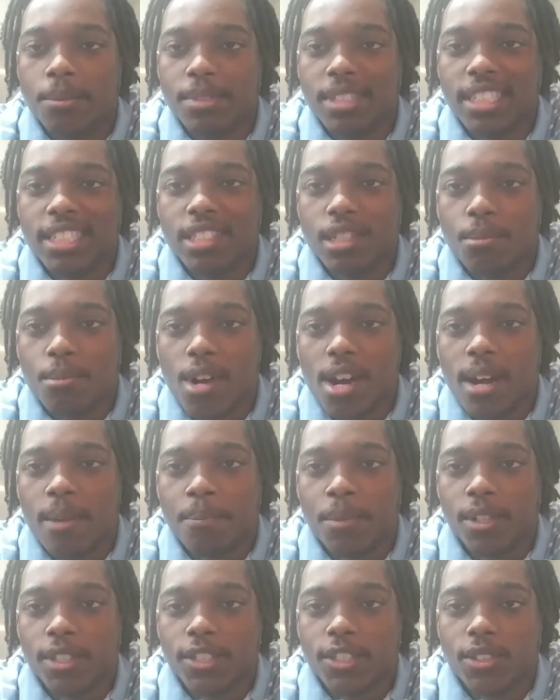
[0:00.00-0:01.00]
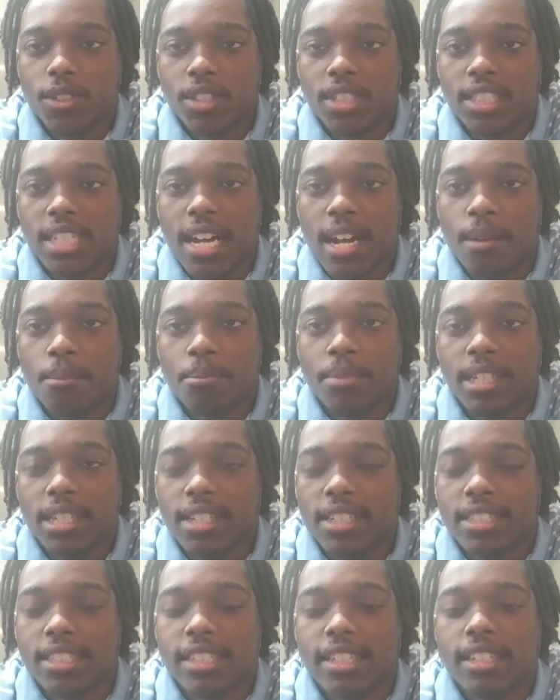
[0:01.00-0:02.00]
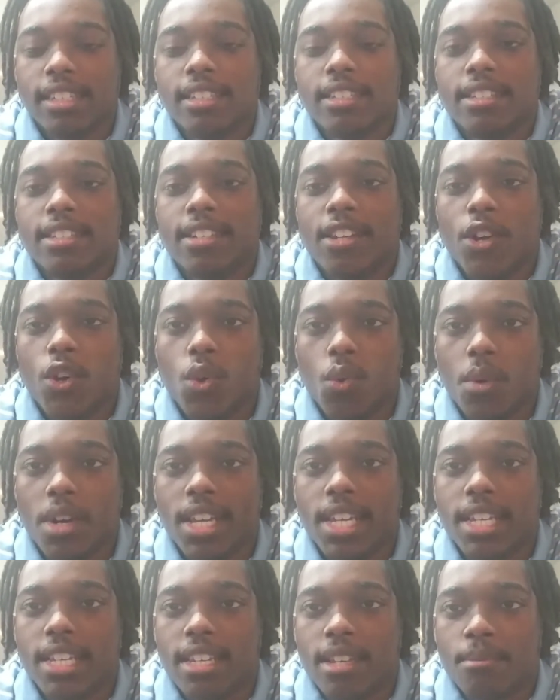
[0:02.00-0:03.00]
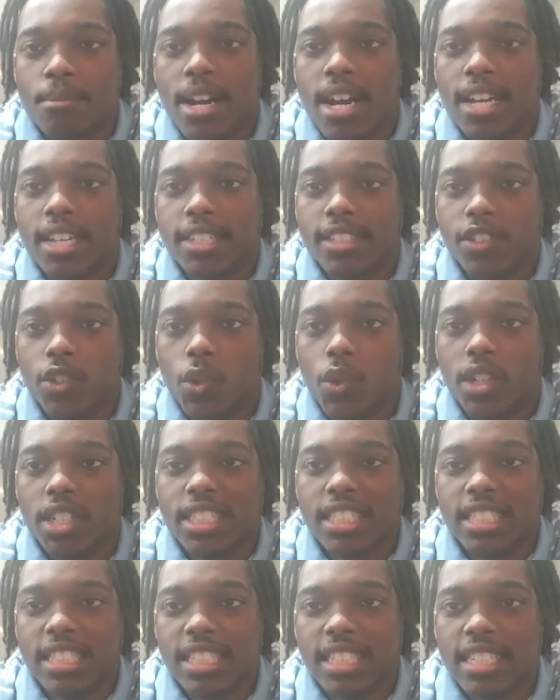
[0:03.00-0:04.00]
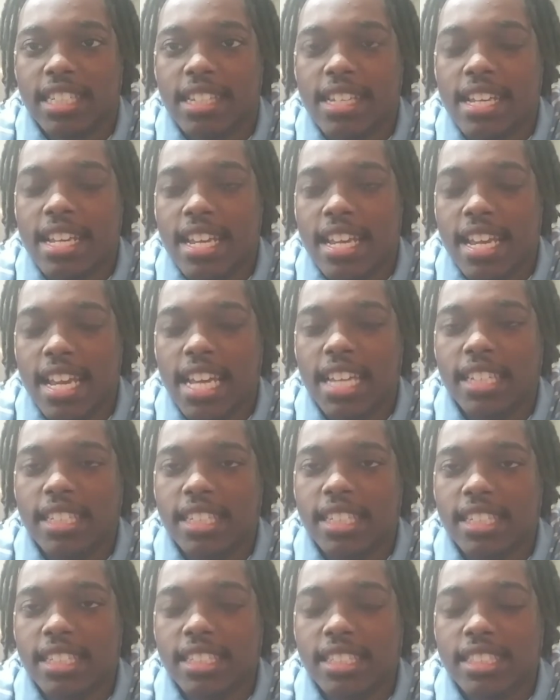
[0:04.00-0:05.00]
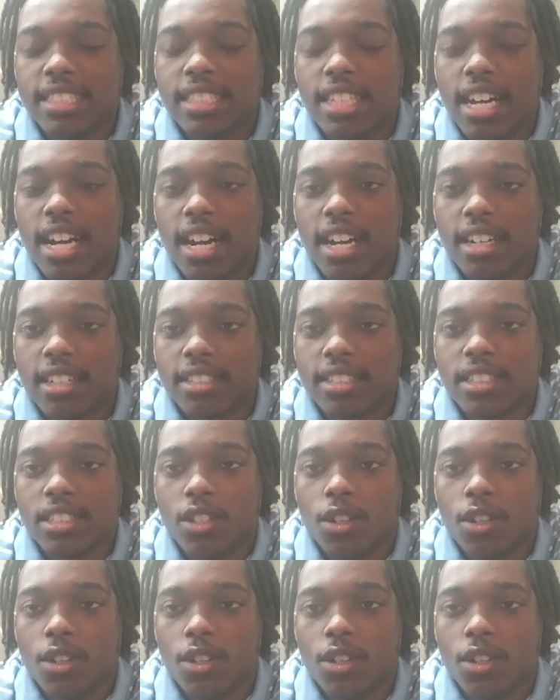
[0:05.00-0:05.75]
These are my personal stock picks, and no way am I endorsing any of these stocks.